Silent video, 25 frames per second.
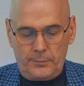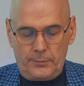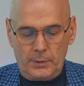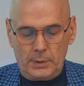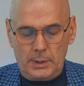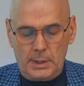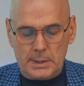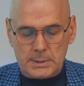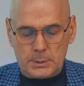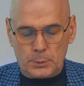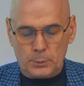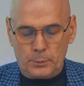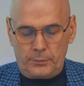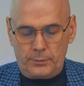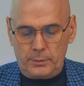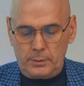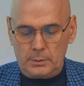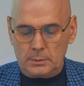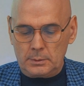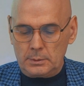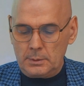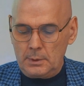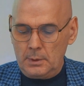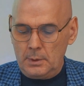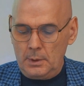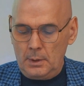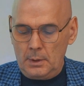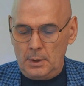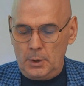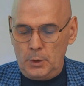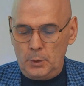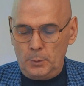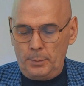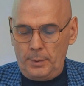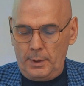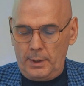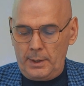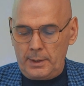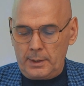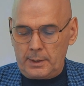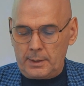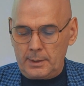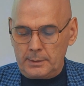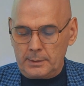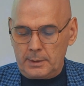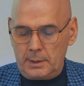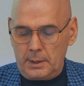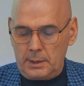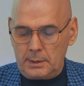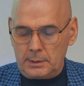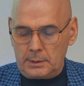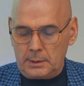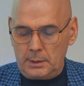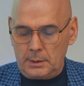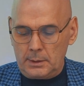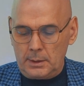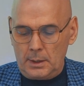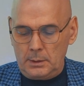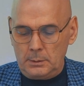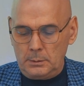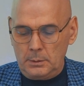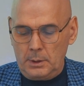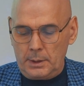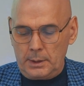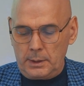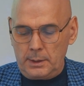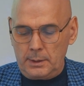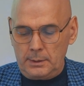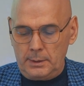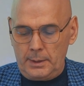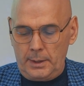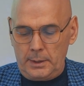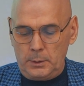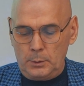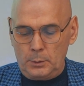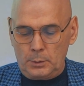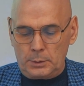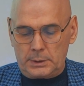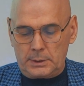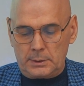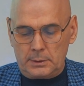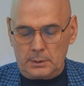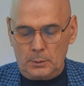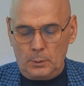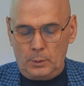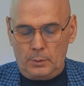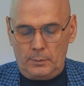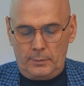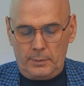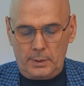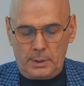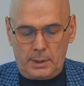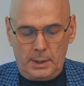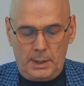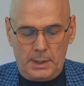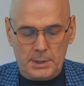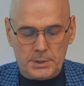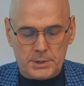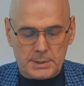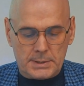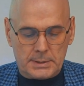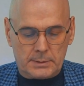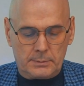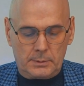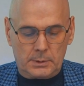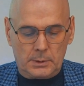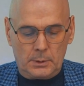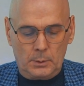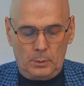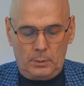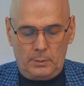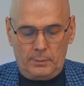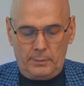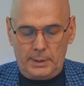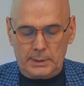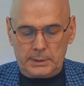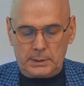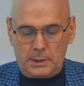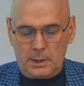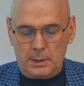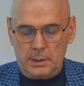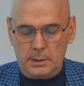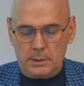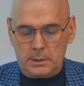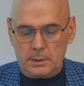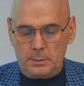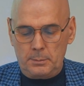So it's science and another form of consciousness.